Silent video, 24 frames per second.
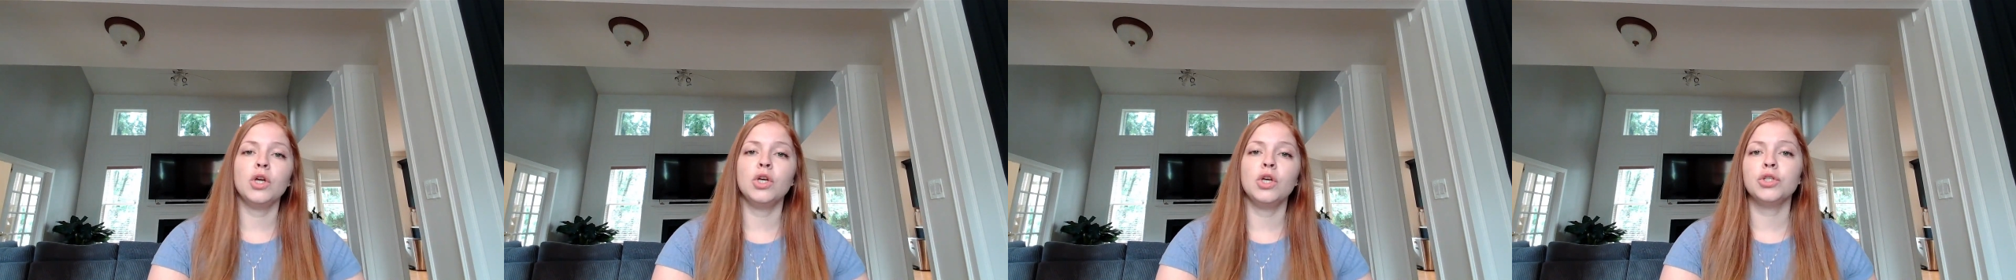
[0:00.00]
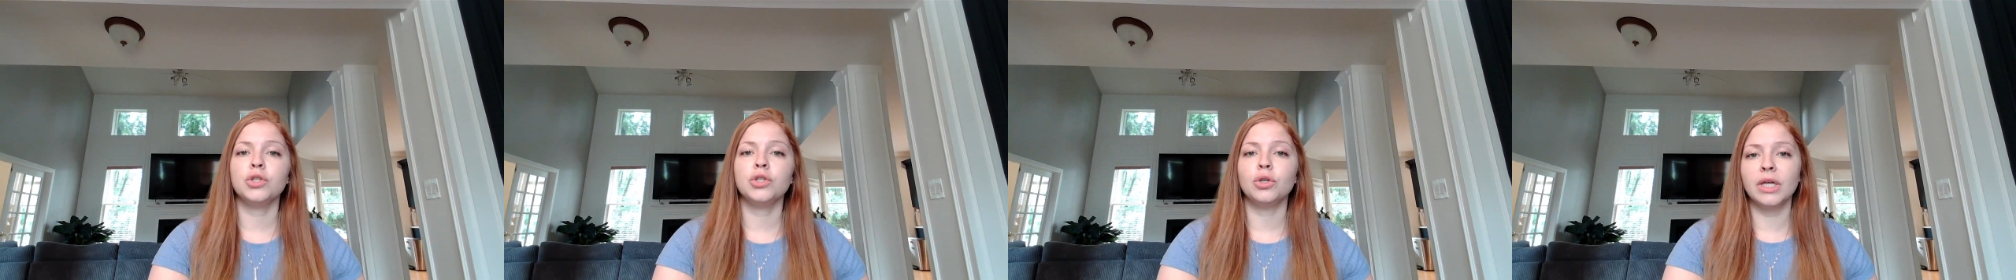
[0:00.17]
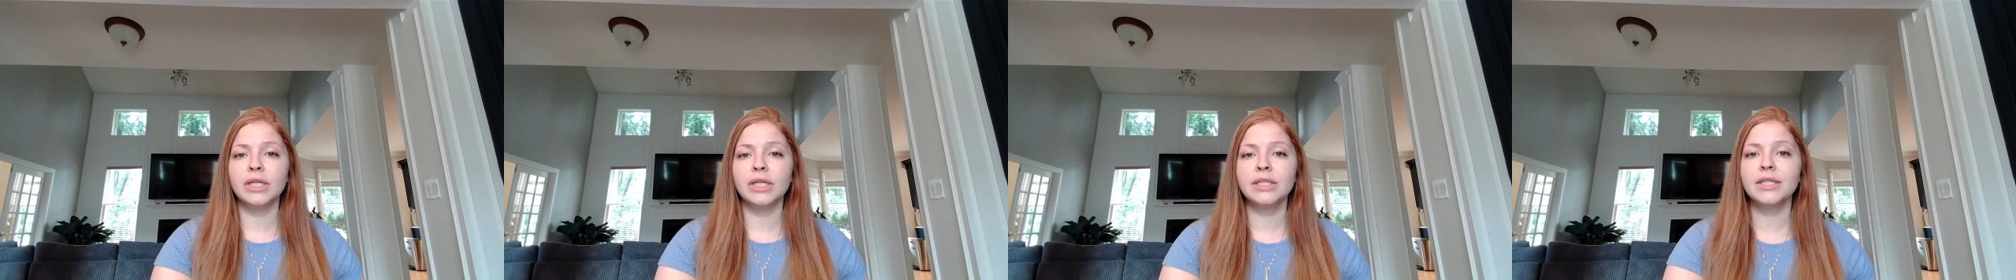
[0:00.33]

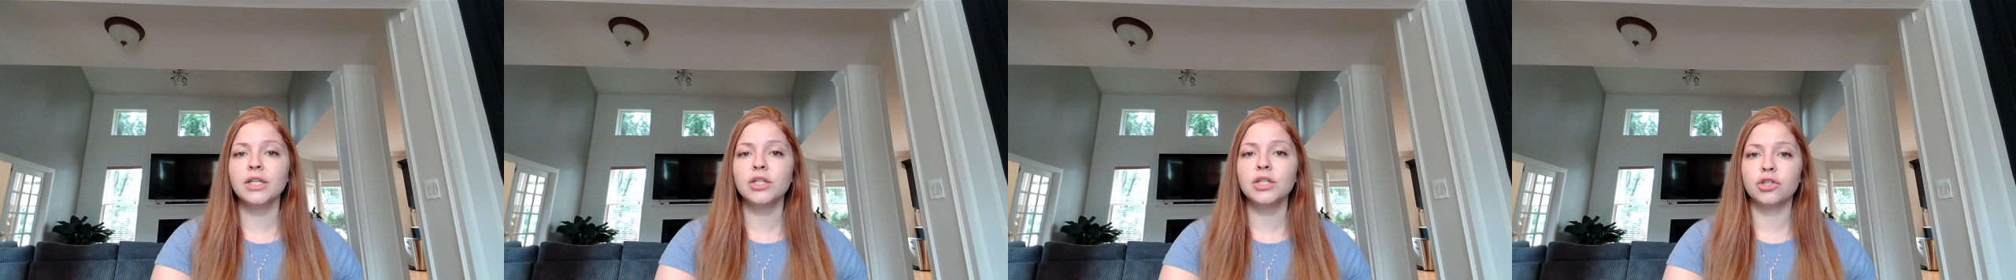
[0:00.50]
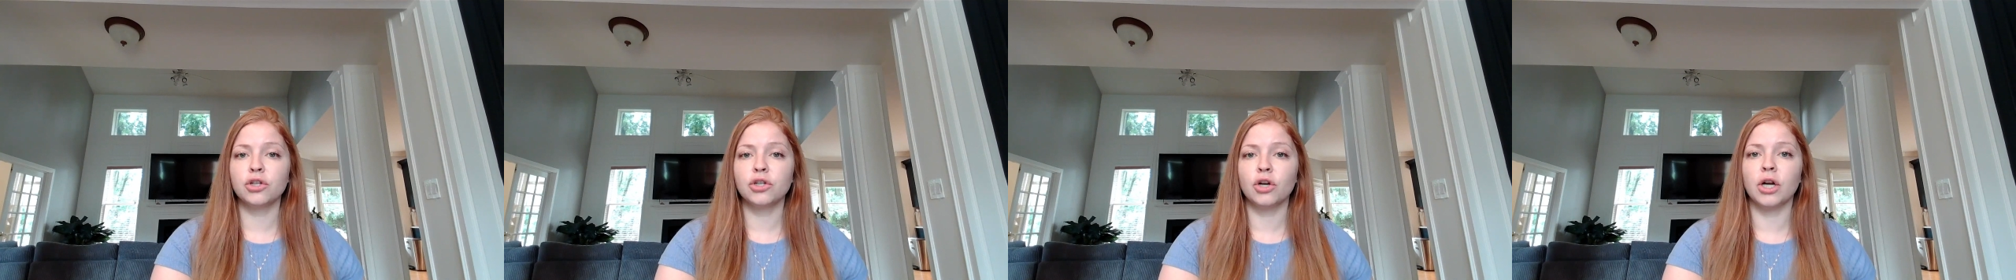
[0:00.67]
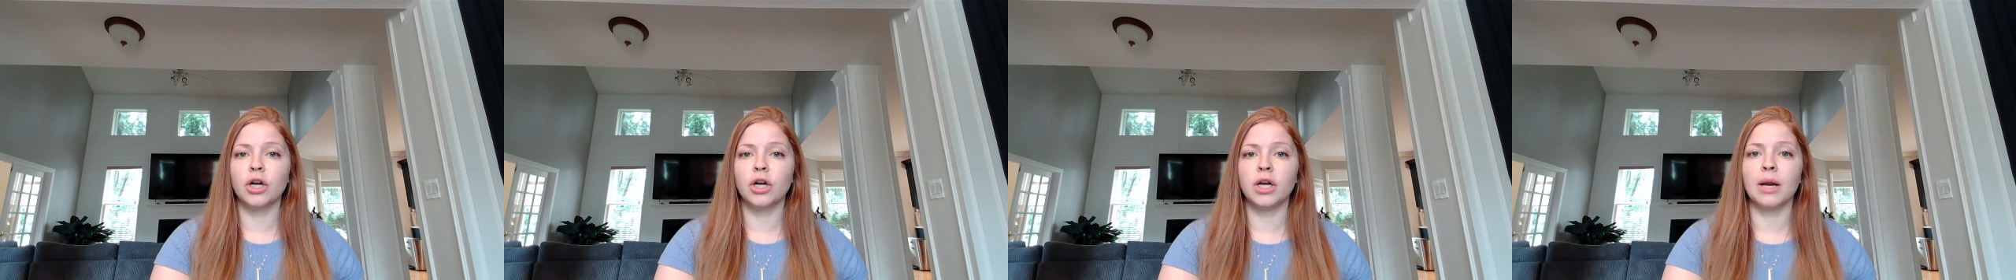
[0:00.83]
So let's get
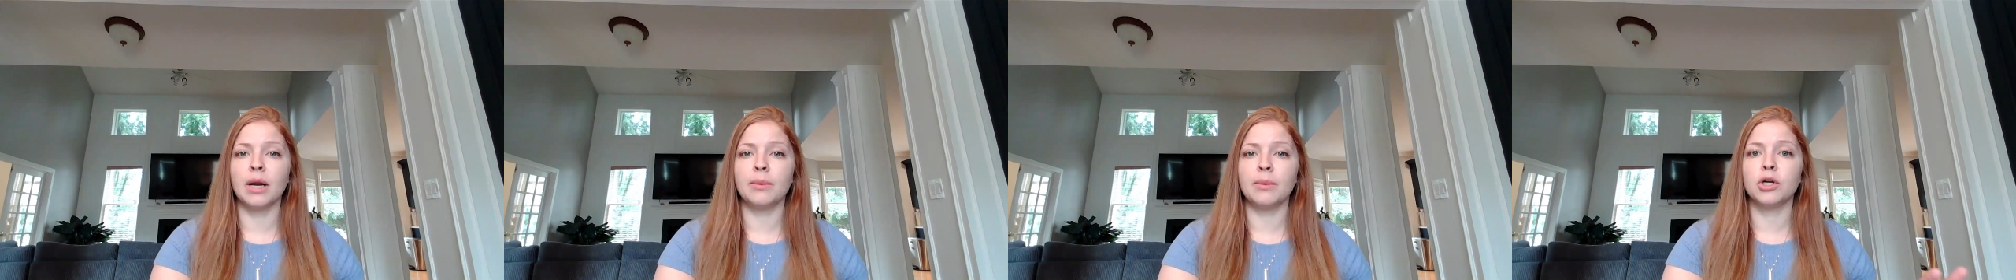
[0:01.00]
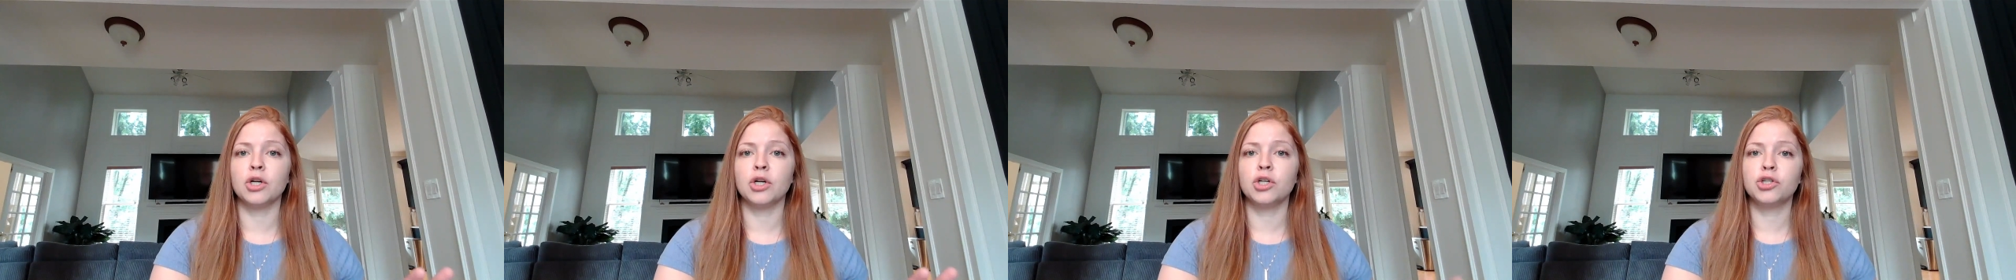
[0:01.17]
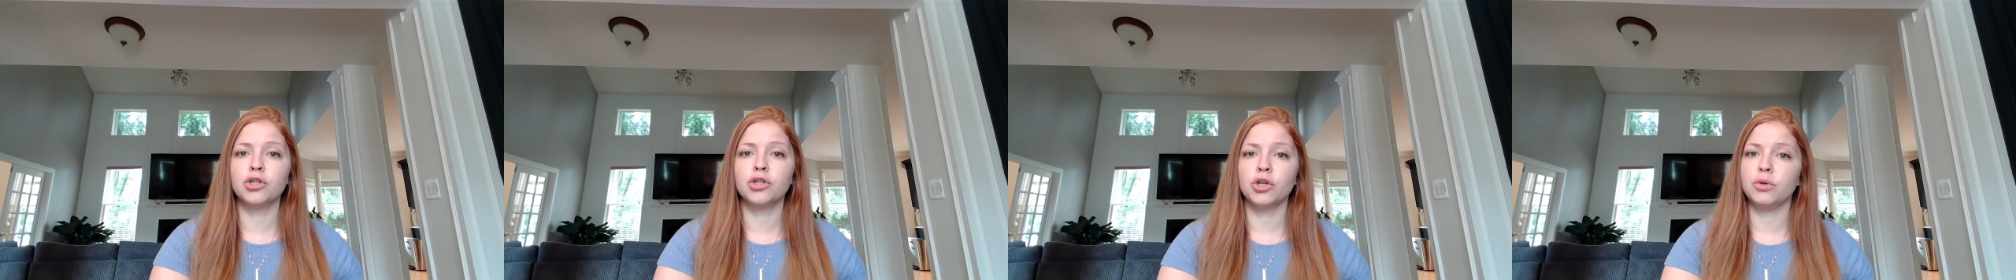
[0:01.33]
started. I'm going
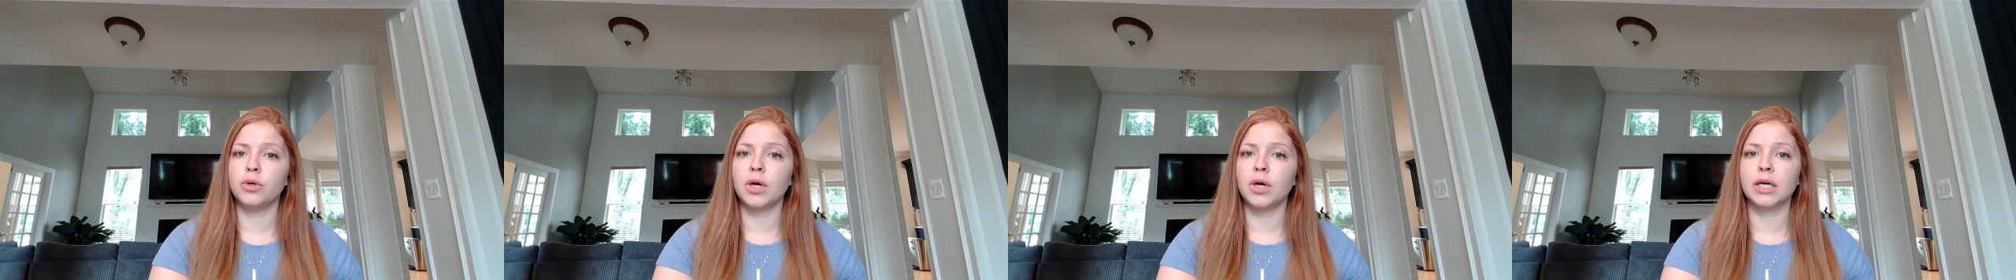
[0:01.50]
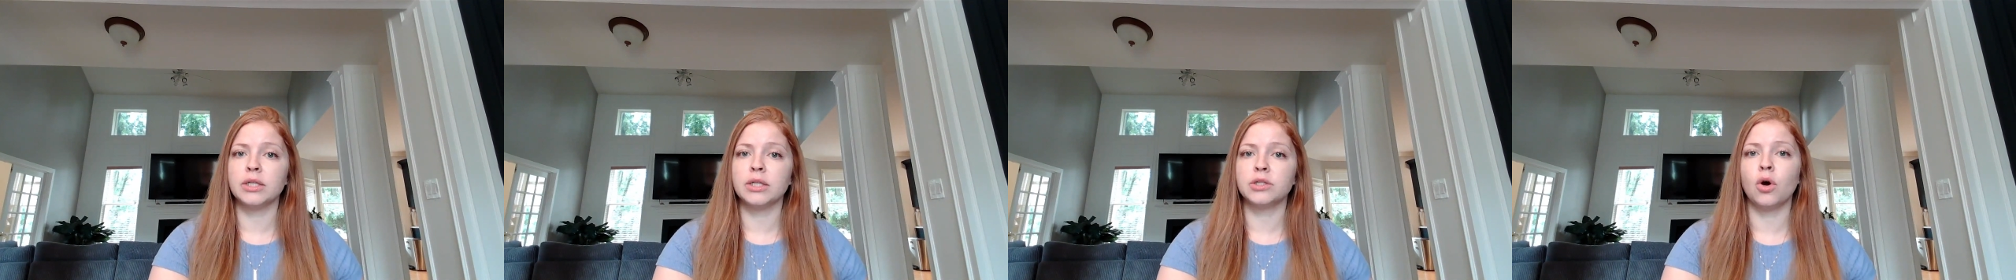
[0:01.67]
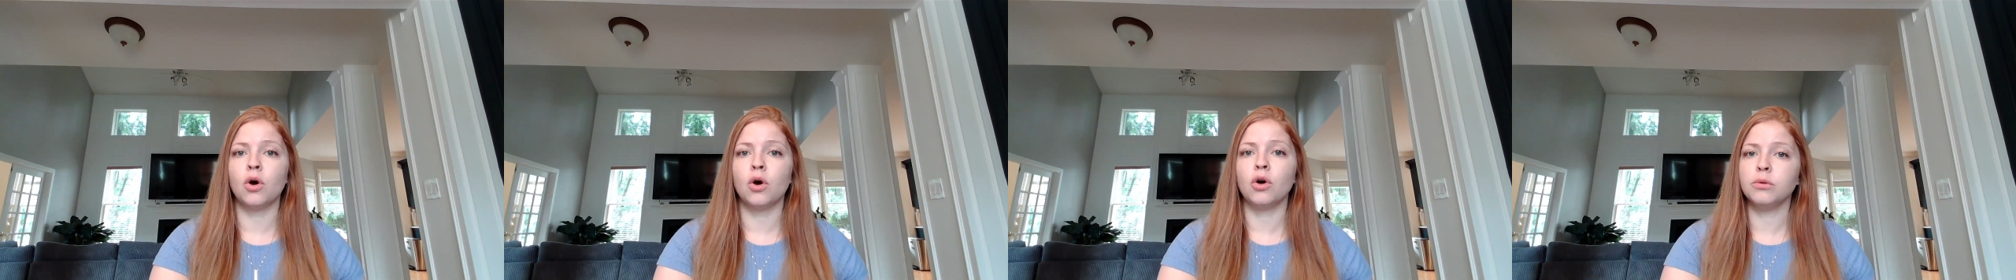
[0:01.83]
to show you guys
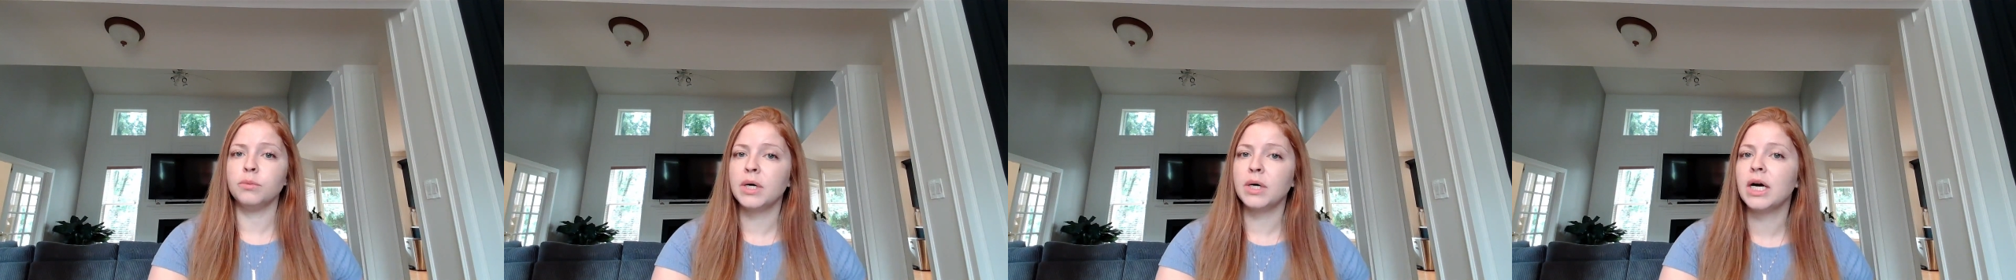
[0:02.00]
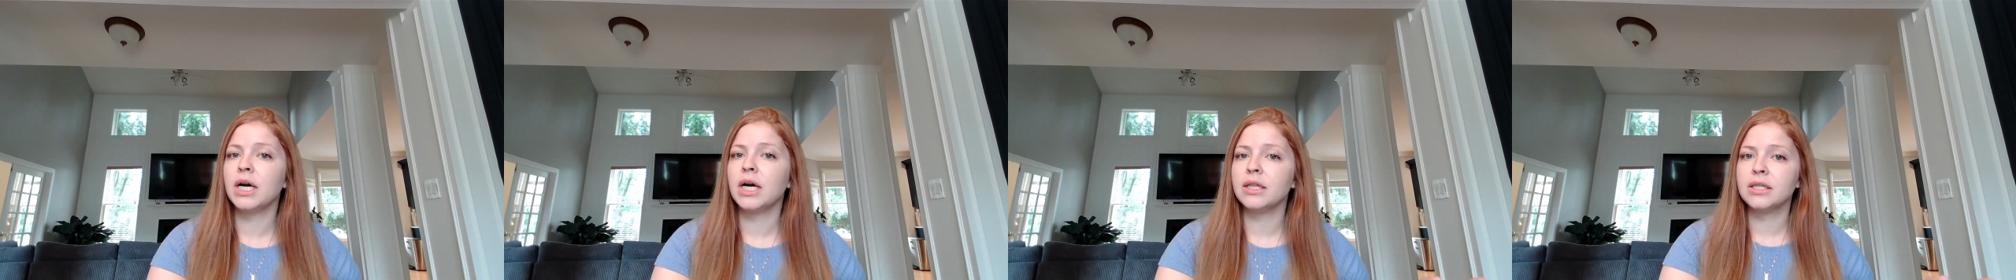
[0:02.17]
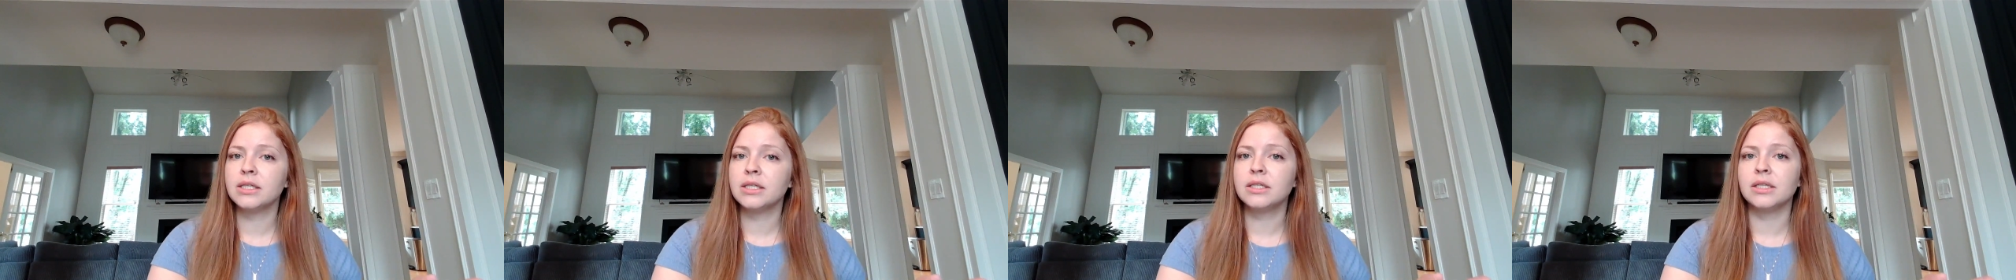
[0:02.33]
all the
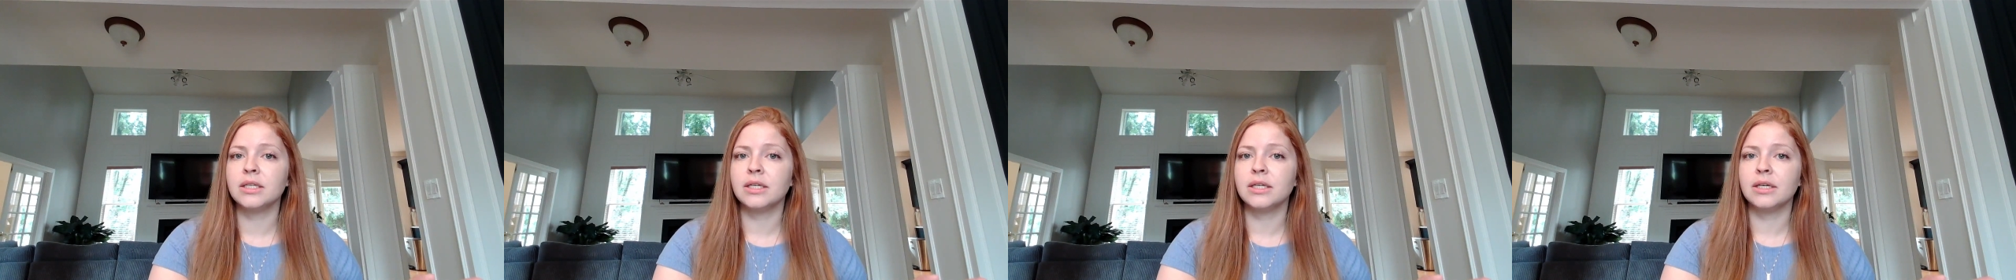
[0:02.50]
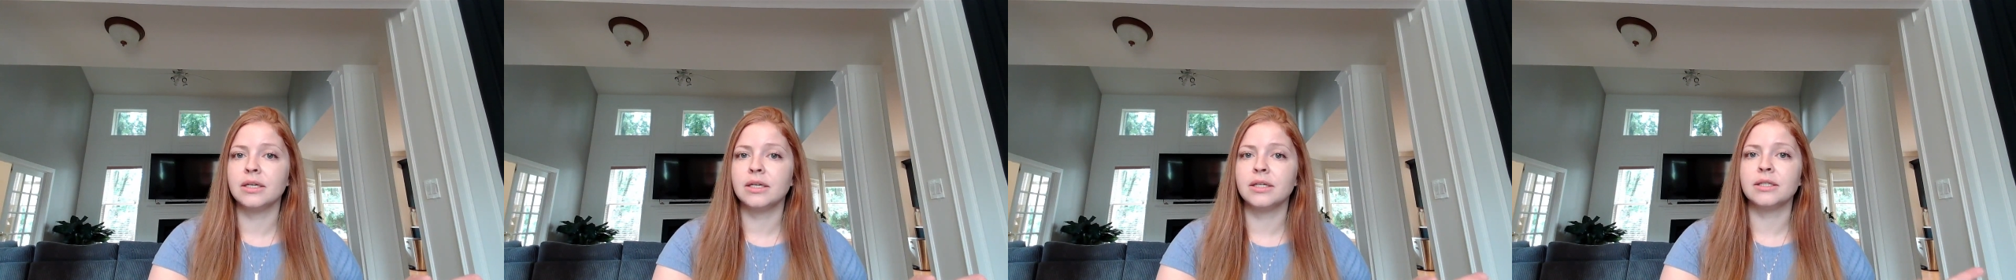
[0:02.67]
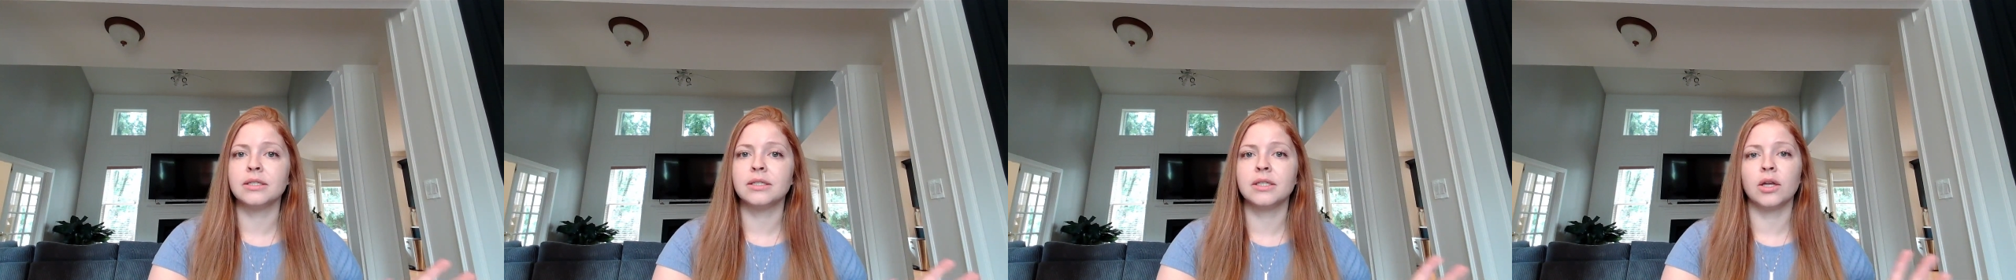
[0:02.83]
behind the
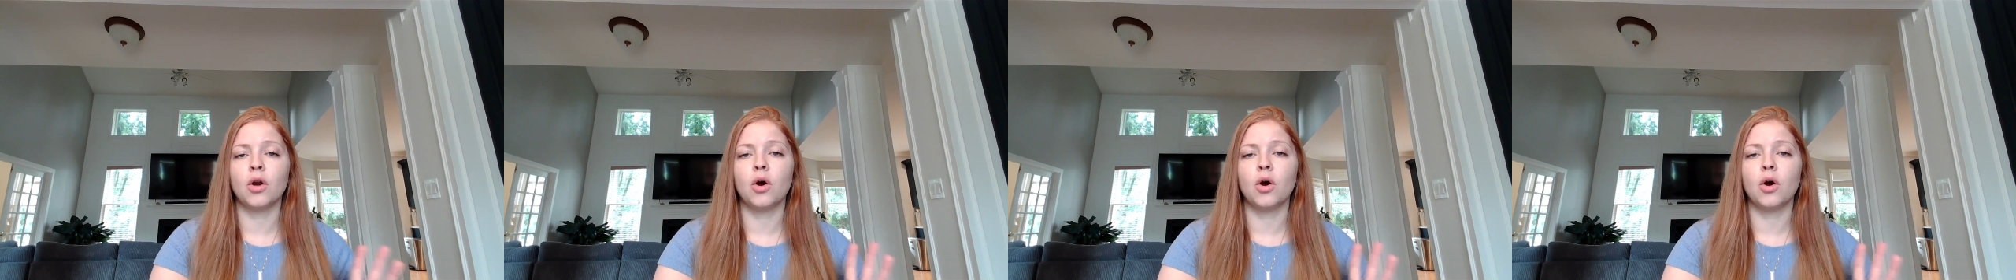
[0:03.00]
scenes and